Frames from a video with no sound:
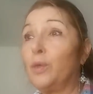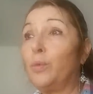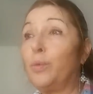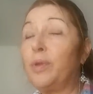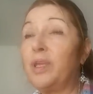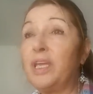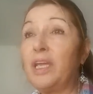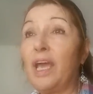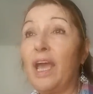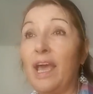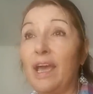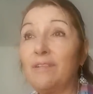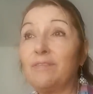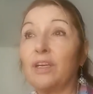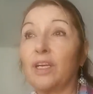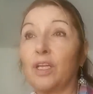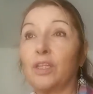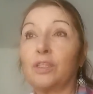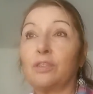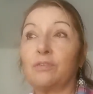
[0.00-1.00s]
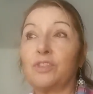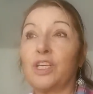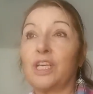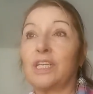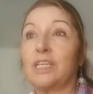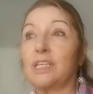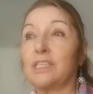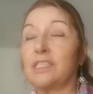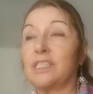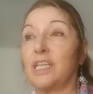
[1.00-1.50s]
we have a lot of
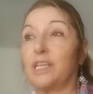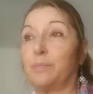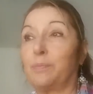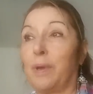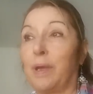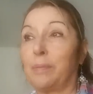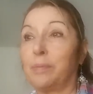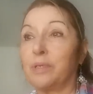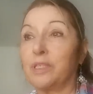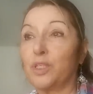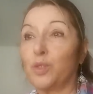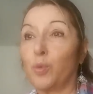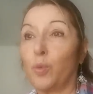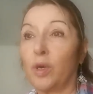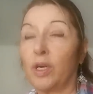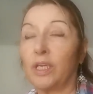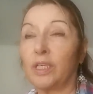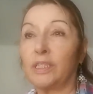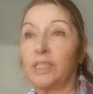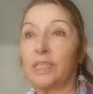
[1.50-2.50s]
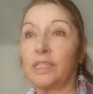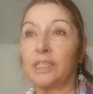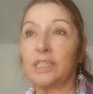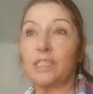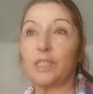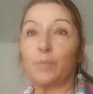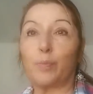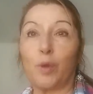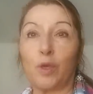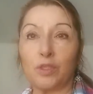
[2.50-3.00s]
journals that publish work that
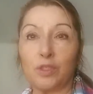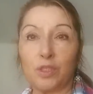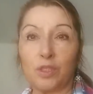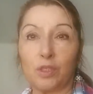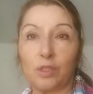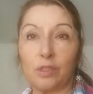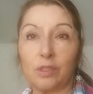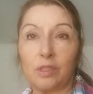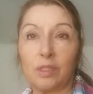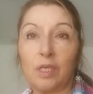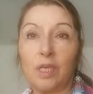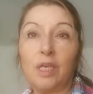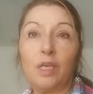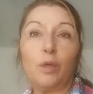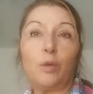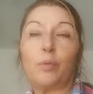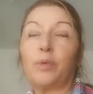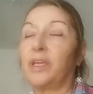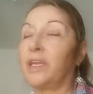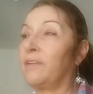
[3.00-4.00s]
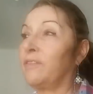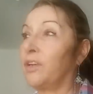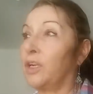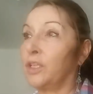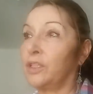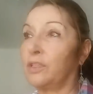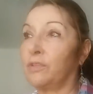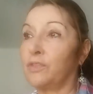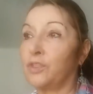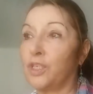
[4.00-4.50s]
is sponsored. We have a
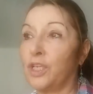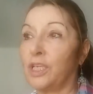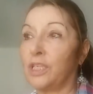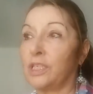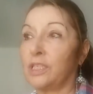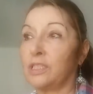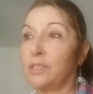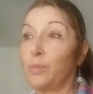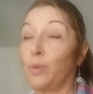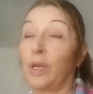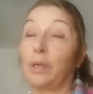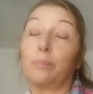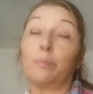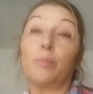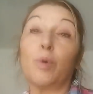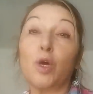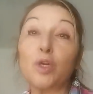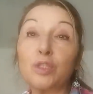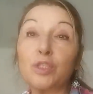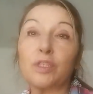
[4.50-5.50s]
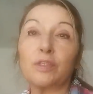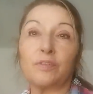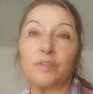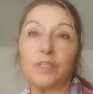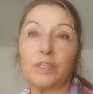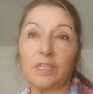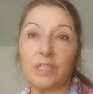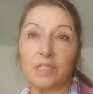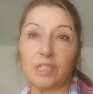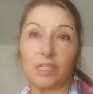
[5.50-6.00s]
lot of journals, well, most of the
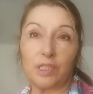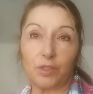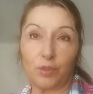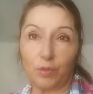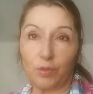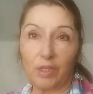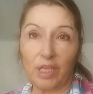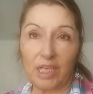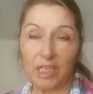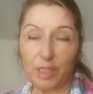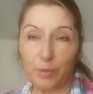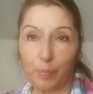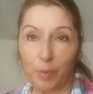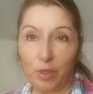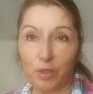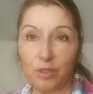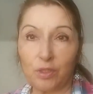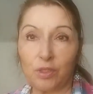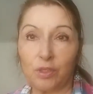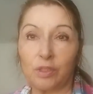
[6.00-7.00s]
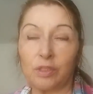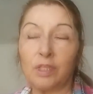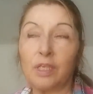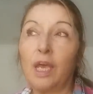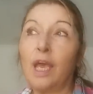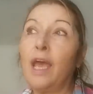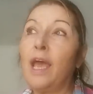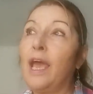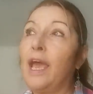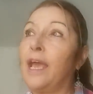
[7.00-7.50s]
research today is sponsored.
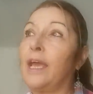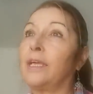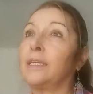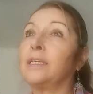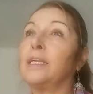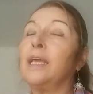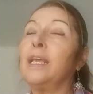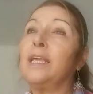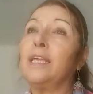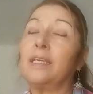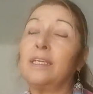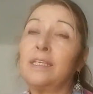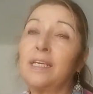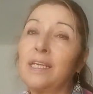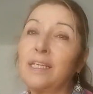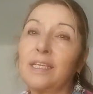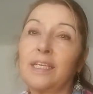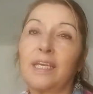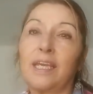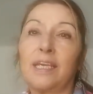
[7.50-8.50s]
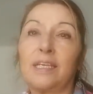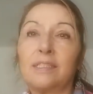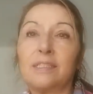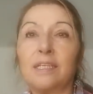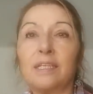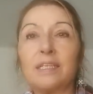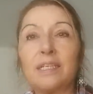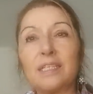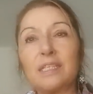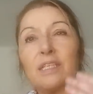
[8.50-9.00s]
And in any case,
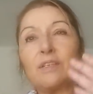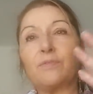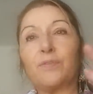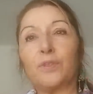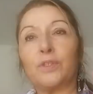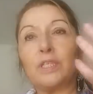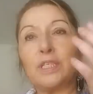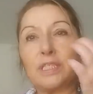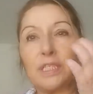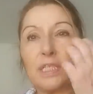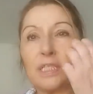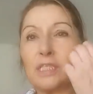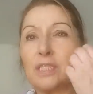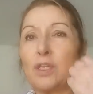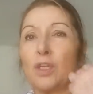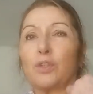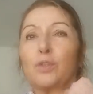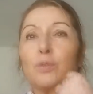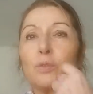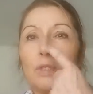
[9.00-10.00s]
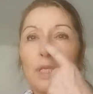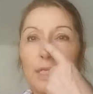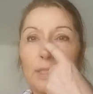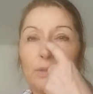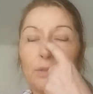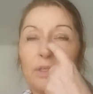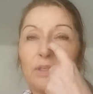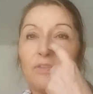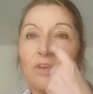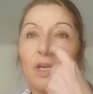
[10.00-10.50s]
the reason for this is not today
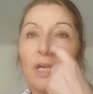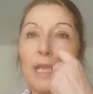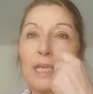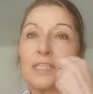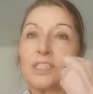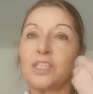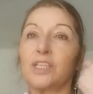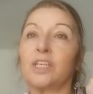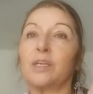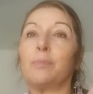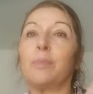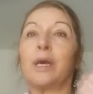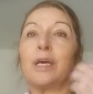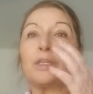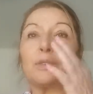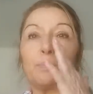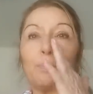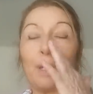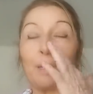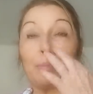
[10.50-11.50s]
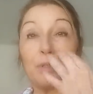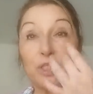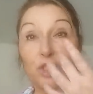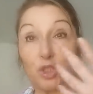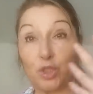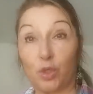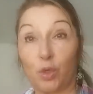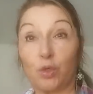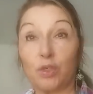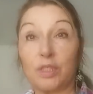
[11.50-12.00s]
to give a lecture about published
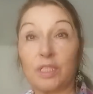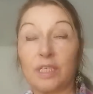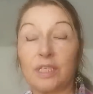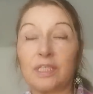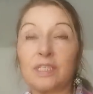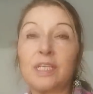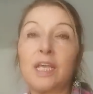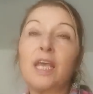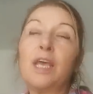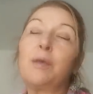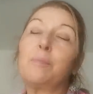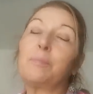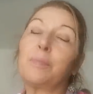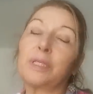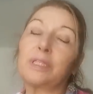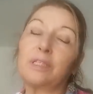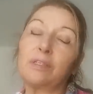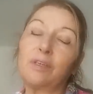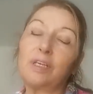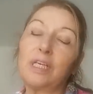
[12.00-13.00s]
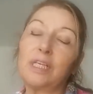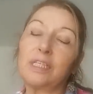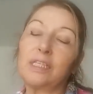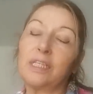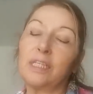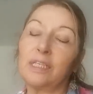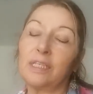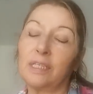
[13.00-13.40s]
sources, but really